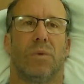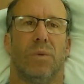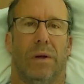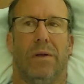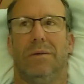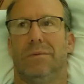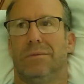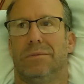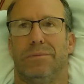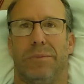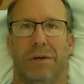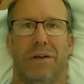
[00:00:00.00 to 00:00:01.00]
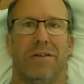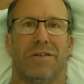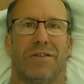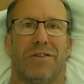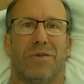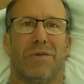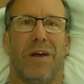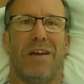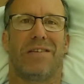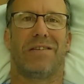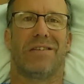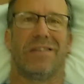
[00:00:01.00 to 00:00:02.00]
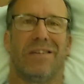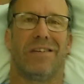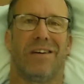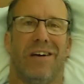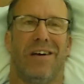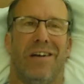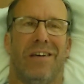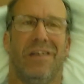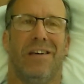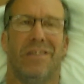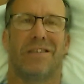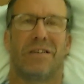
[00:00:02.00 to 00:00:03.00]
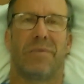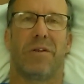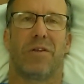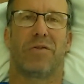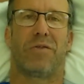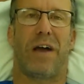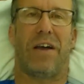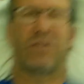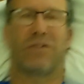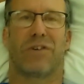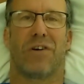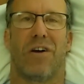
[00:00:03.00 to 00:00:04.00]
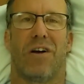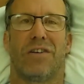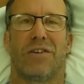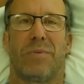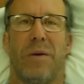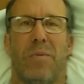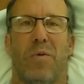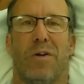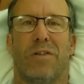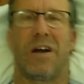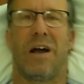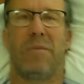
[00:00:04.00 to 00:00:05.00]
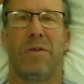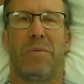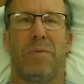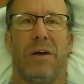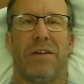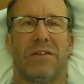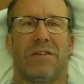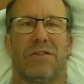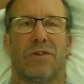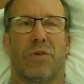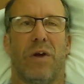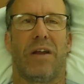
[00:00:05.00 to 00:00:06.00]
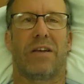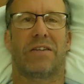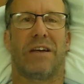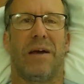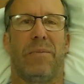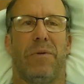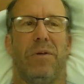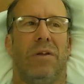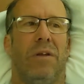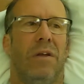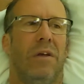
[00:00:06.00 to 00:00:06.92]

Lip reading: Well, because it's a race, and some of those faster cars spent more time in the pits. There's a great example.